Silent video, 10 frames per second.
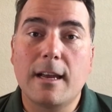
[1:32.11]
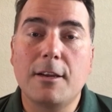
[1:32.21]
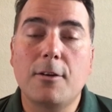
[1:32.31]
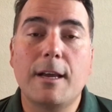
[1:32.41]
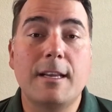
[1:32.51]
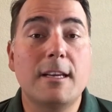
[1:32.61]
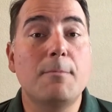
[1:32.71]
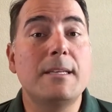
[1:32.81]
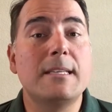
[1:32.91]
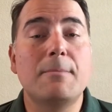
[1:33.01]
And it
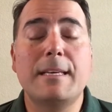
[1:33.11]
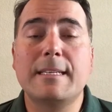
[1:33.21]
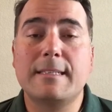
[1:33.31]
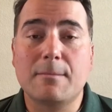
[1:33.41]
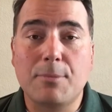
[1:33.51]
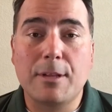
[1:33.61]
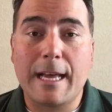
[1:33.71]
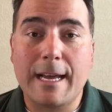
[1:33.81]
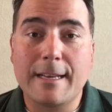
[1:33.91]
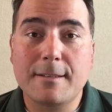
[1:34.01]
can be something as simple
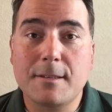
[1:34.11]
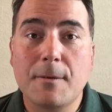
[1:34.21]
as,